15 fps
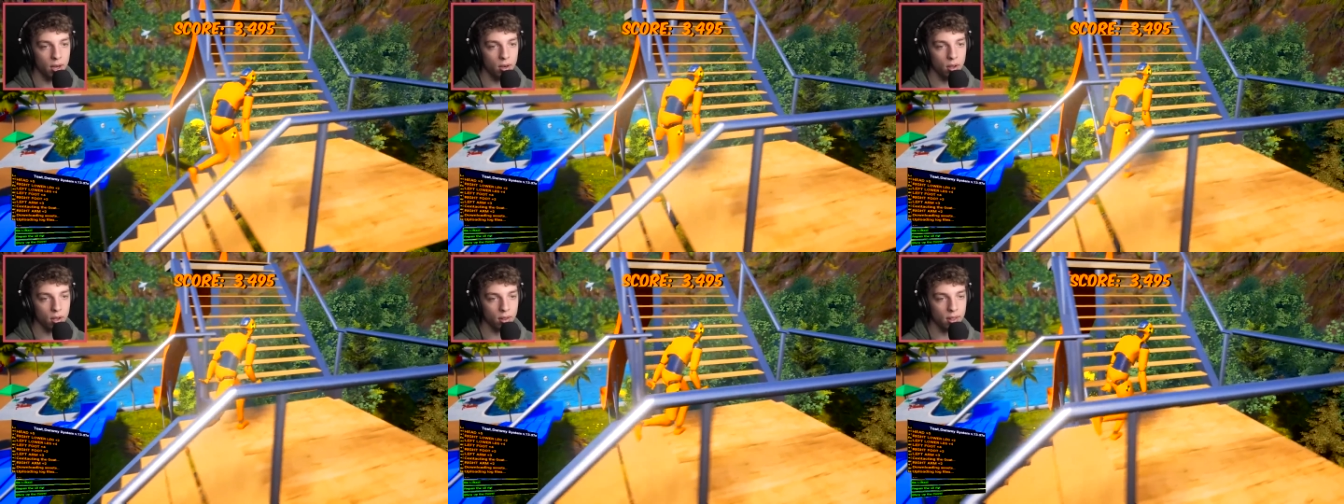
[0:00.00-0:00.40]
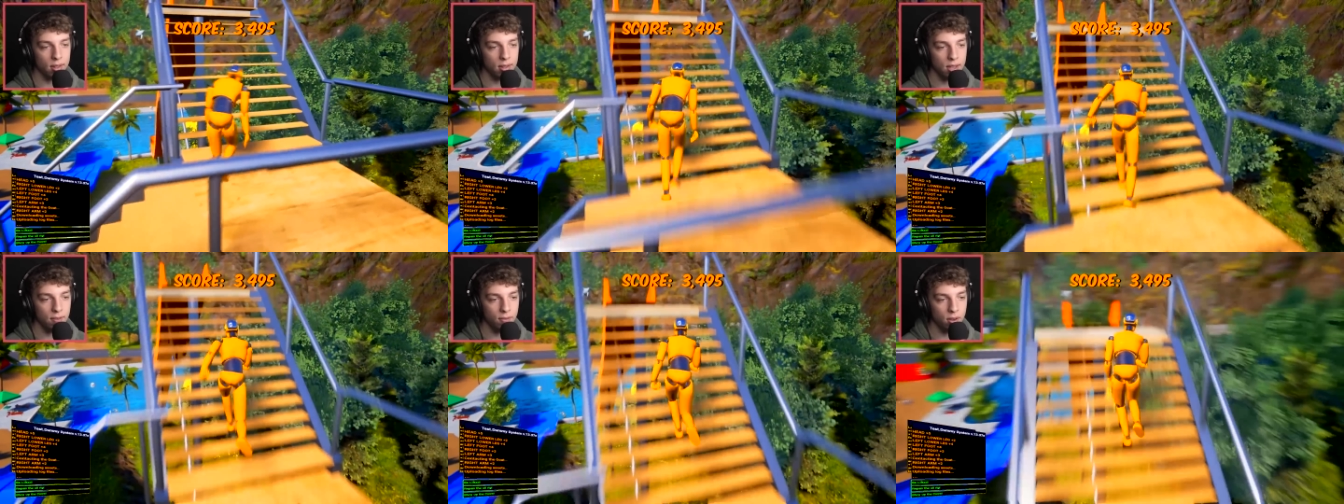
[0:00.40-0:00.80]
and look,
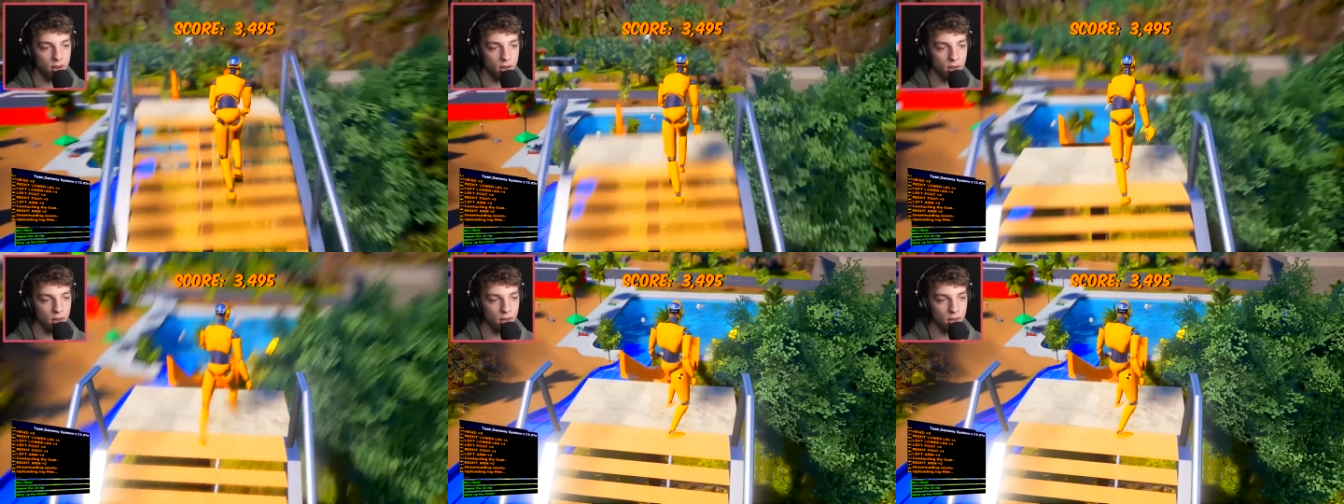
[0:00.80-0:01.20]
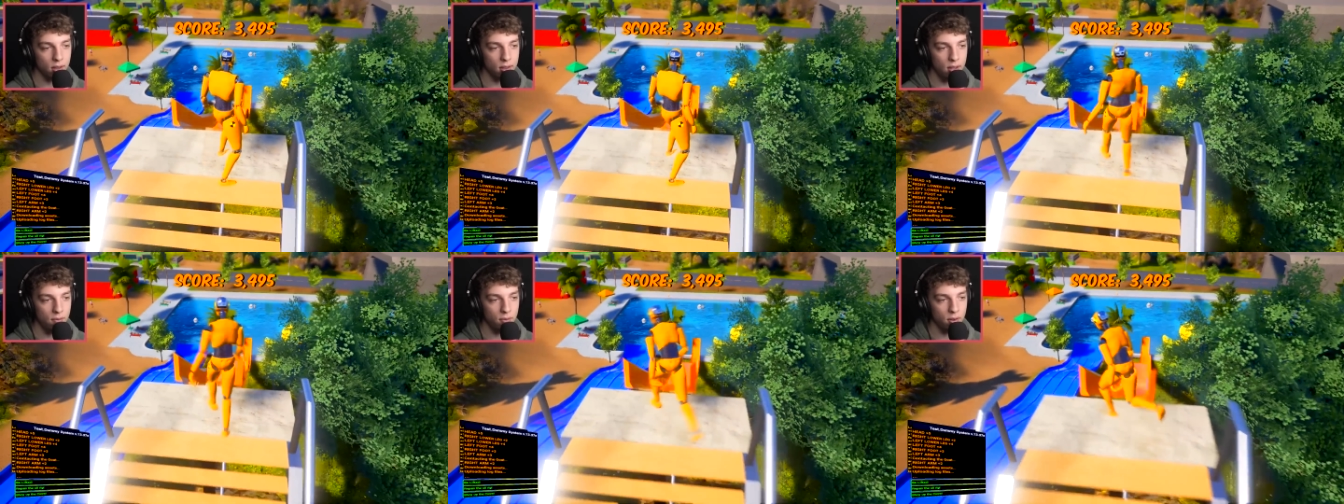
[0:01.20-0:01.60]
there's even
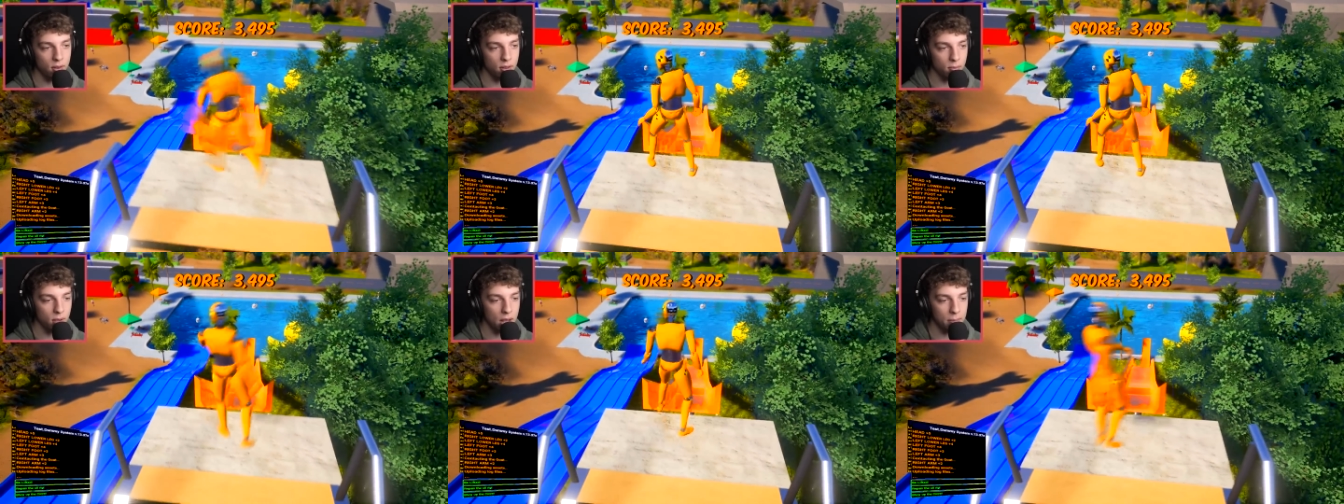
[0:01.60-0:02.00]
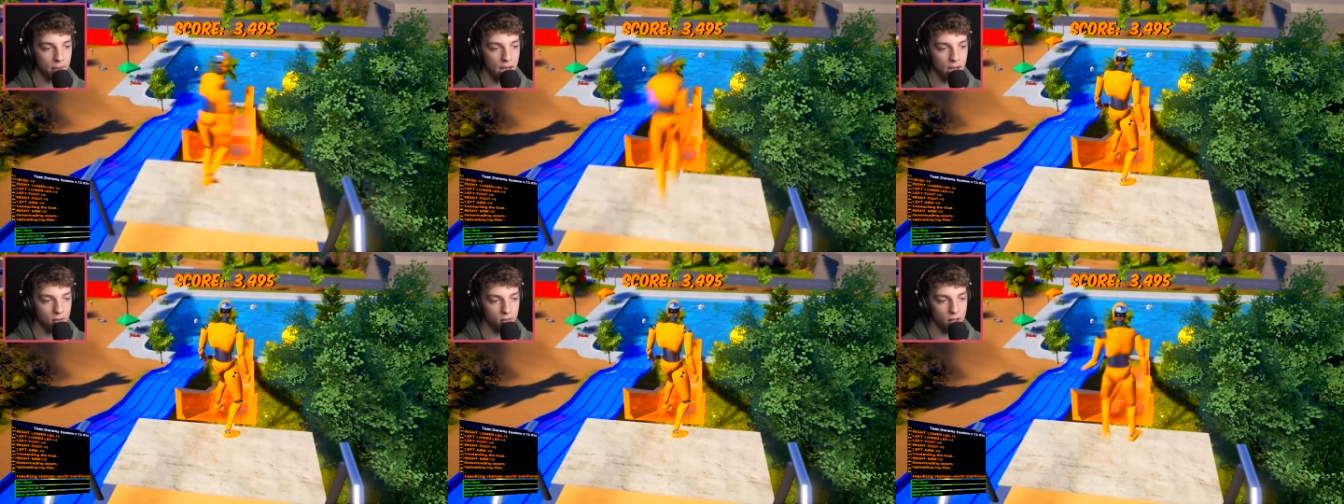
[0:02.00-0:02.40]
there's even some
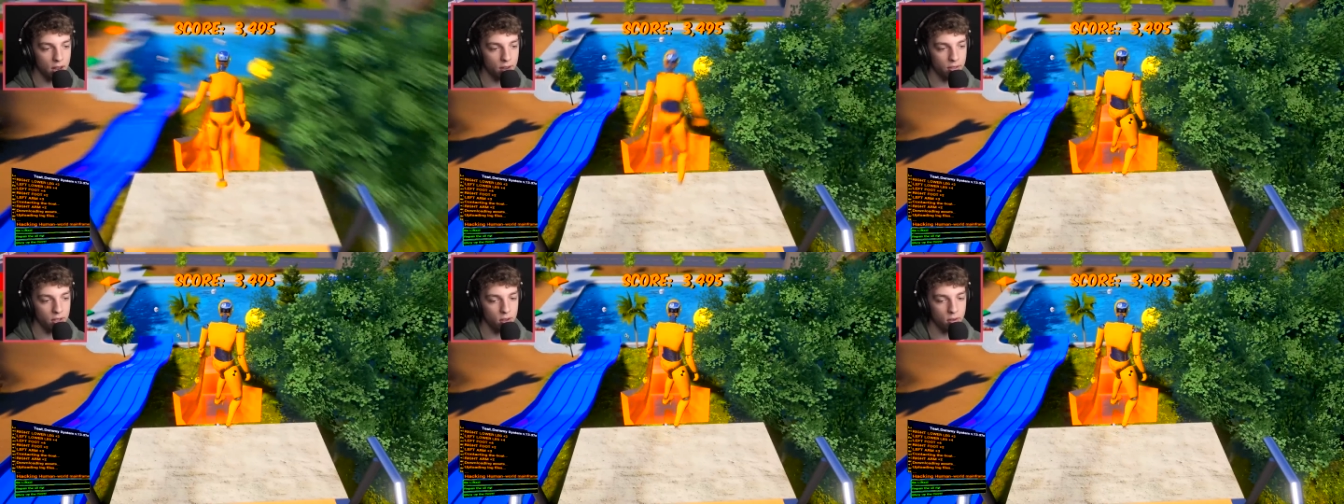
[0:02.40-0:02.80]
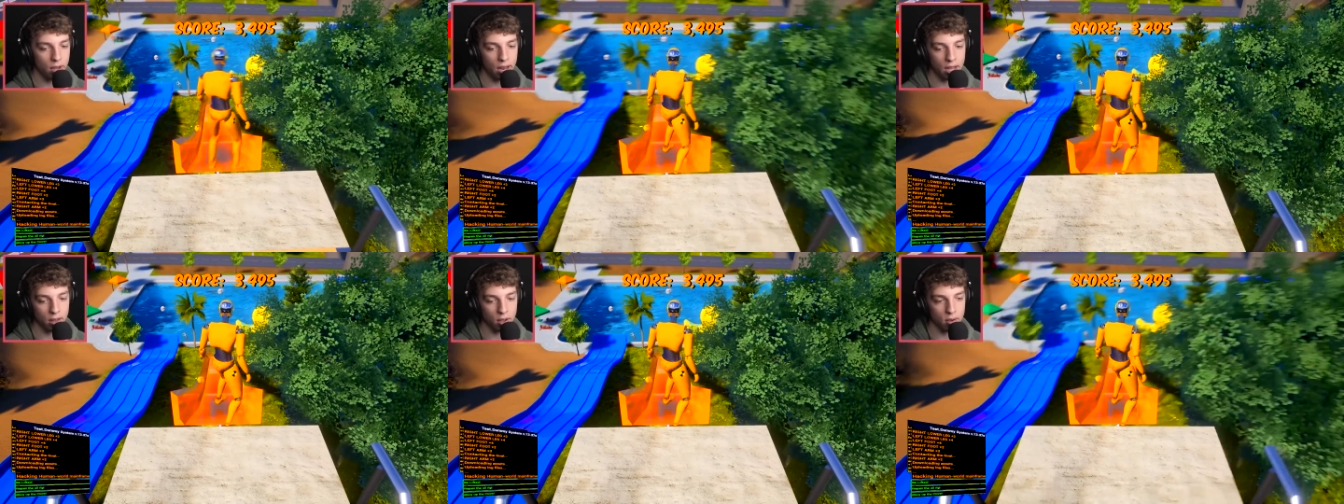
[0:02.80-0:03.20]
cupcakes on there. I think you
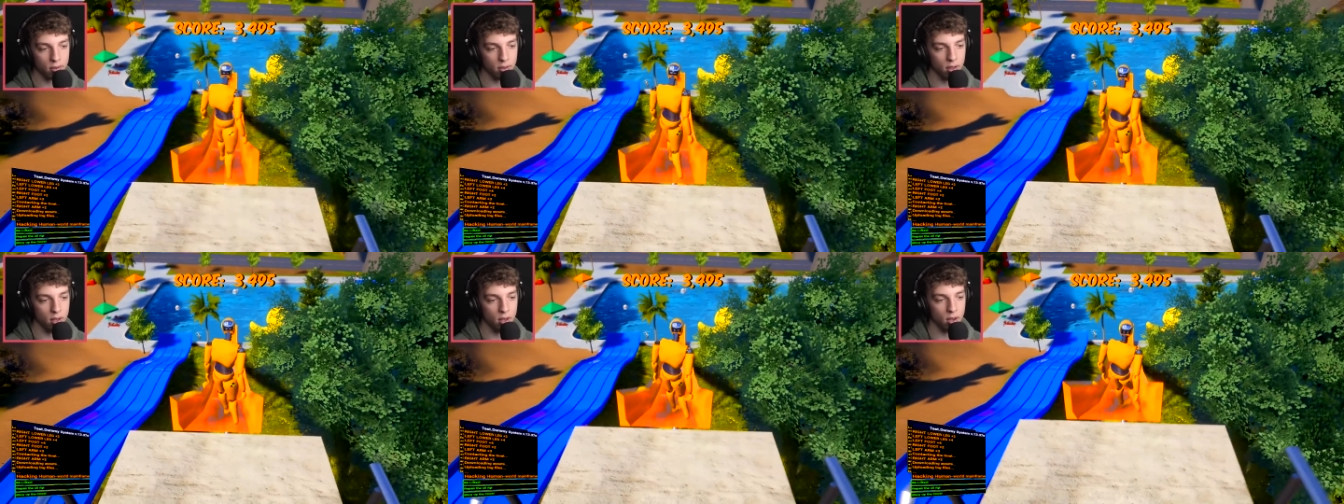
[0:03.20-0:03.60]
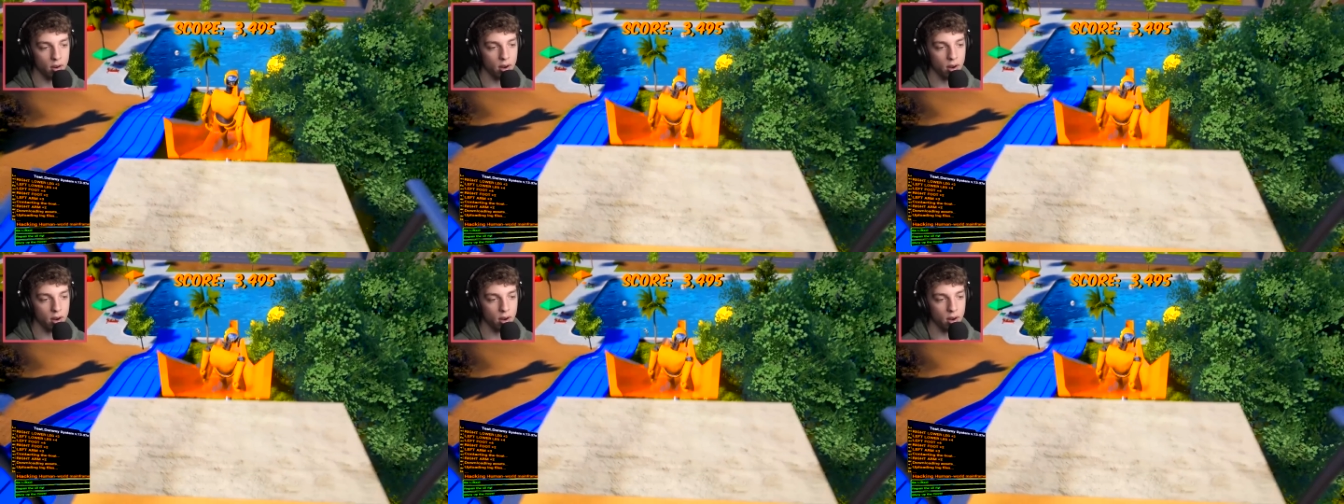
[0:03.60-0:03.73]
collect those.